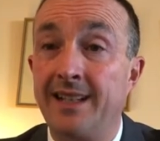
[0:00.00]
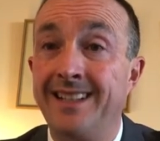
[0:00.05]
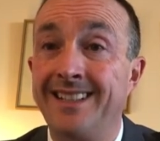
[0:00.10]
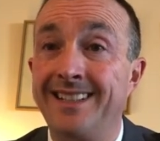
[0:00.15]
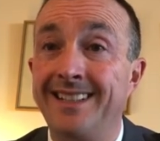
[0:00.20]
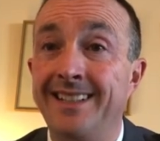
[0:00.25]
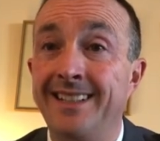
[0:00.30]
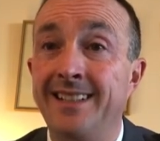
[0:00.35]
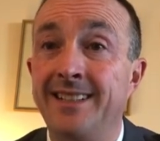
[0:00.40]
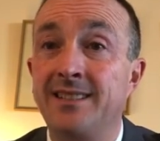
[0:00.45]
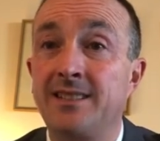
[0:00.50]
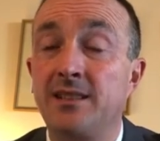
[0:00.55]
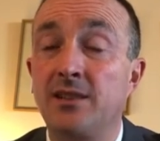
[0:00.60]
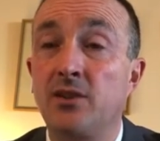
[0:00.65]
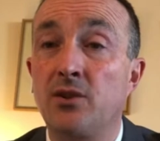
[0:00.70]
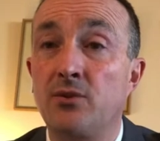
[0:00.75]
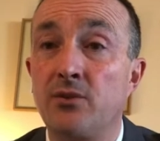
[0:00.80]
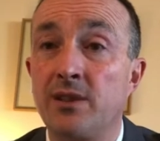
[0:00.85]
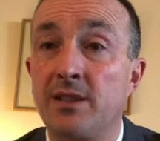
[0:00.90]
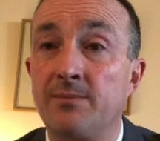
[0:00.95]
It is
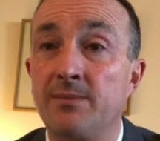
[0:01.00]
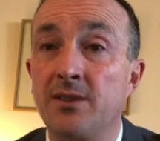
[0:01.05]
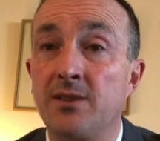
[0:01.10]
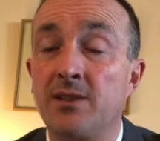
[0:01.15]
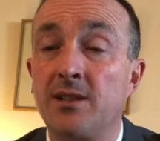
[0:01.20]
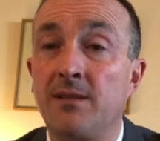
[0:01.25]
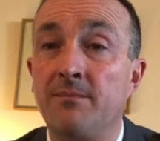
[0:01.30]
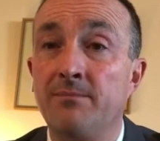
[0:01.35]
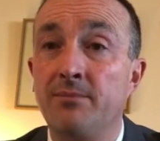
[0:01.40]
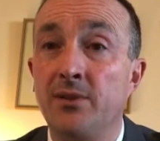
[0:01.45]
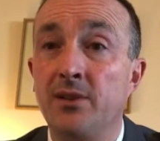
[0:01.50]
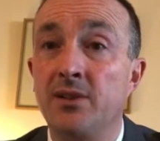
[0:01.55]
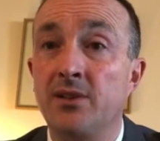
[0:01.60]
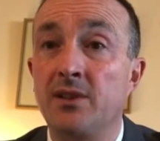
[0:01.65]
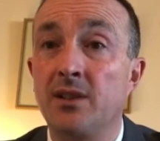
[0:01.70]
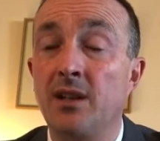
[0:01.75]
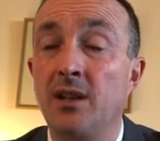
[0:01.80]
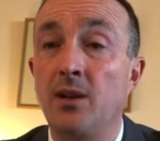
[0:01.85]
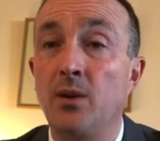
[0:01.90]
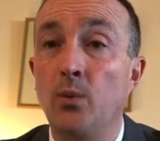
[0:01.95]
Christmas
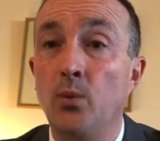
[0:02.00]
jumpers